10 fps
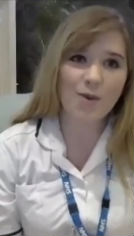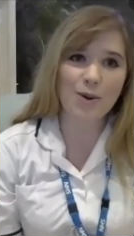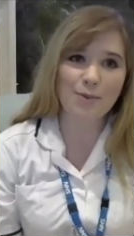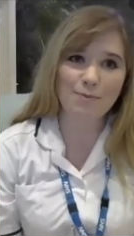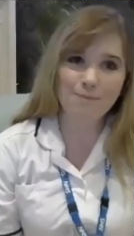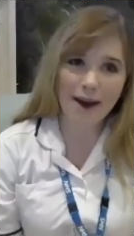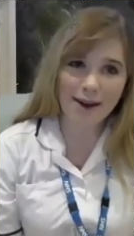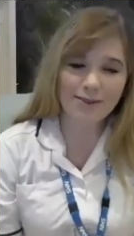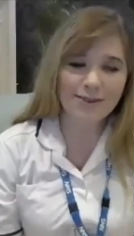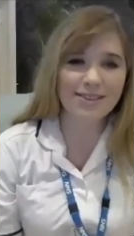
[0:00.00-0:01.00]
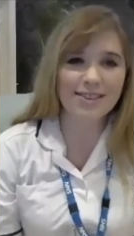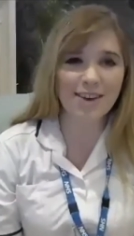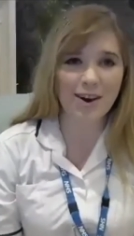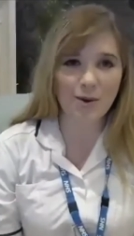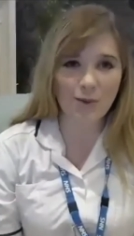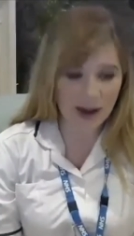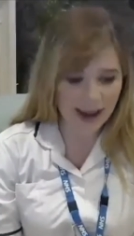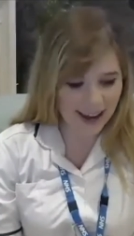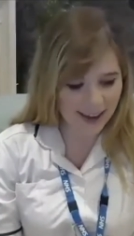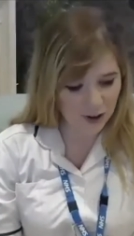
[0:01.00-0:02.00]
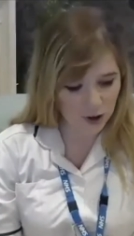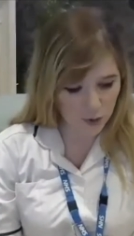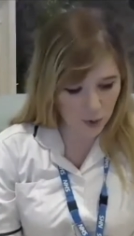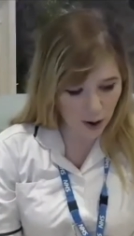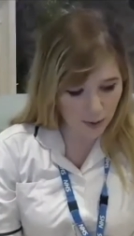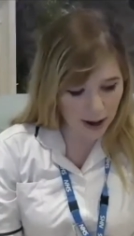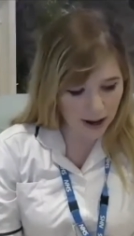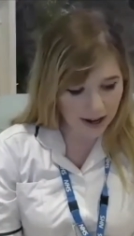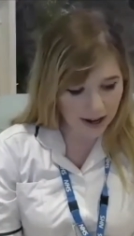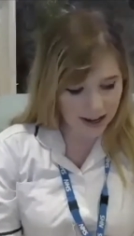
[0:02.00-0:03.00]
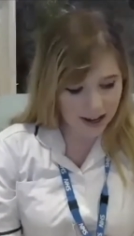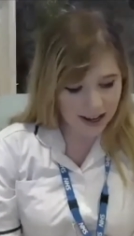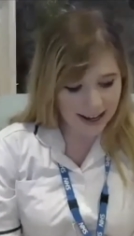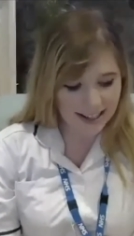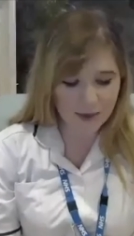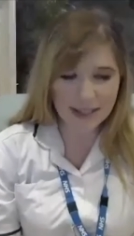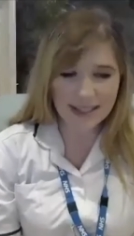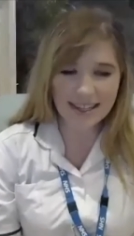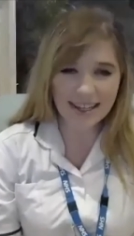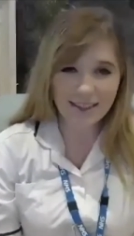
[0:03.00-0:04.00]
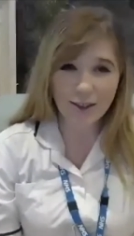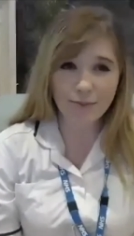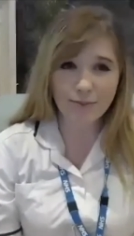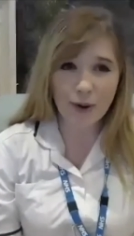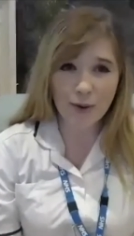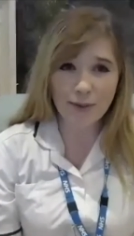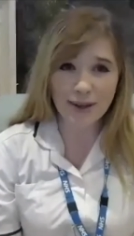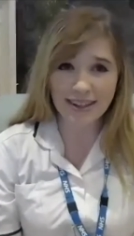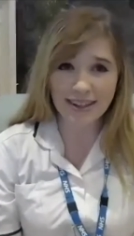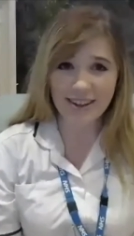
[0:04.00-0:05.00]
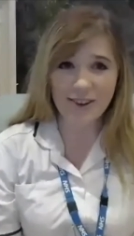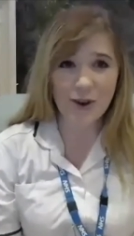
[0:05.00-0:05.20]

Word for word: we bounce away the trauma into a single moment of